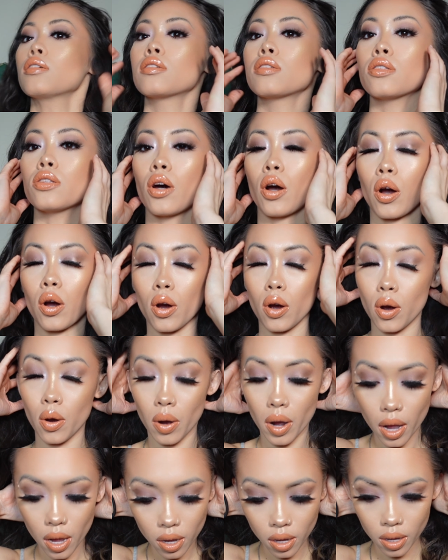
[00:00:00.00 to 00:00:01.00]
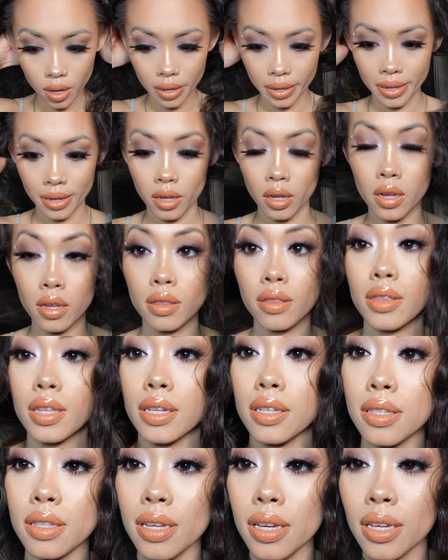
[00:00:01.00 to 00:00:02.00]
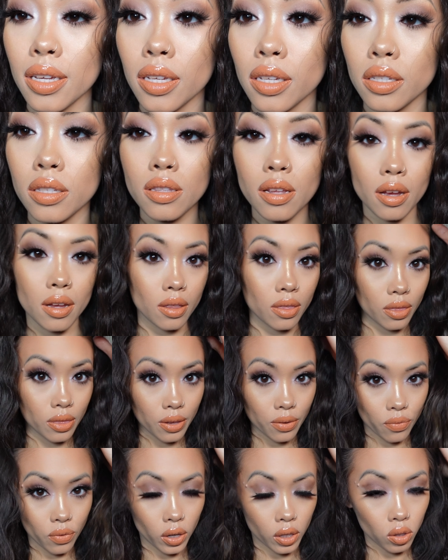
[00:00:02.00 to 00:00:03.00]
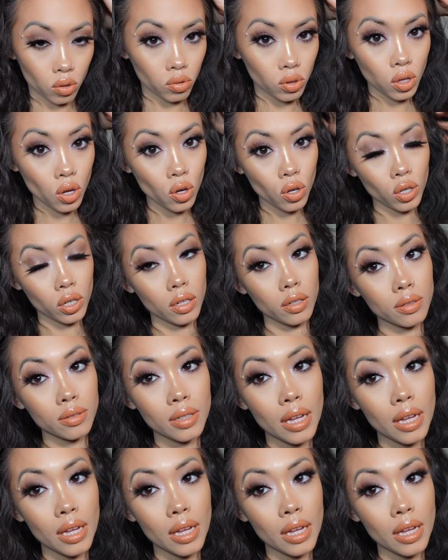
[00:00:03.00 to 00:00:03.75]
So this is the final look